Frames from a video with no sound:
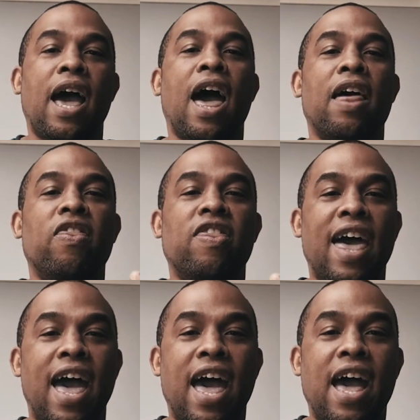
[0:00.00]
and
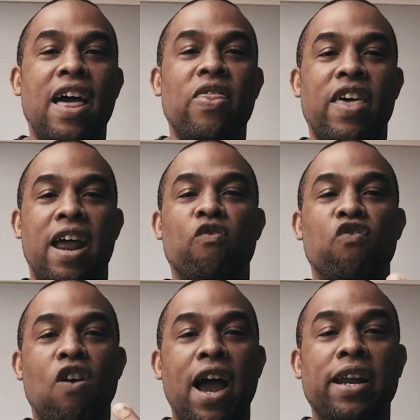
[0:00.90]
there and
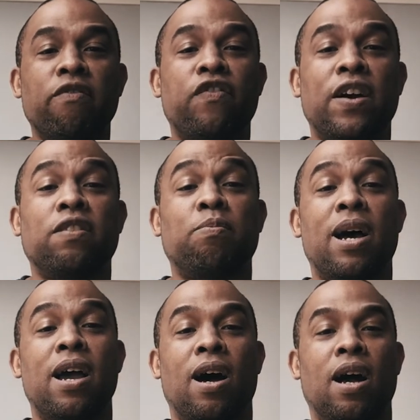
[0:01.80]
then, right in front of
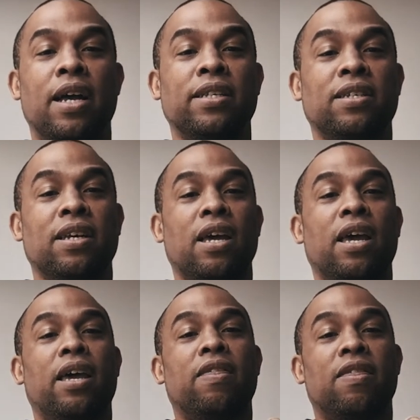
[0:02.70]
my eyes,
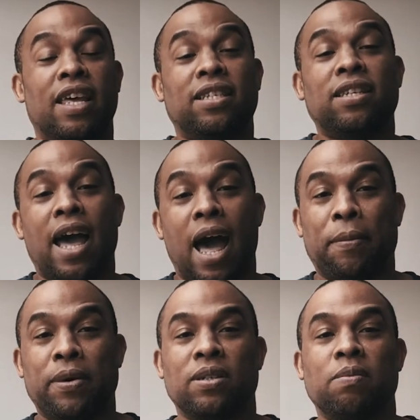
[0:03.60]
this
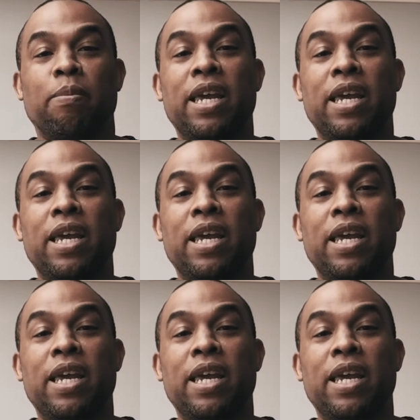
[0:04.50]
happened.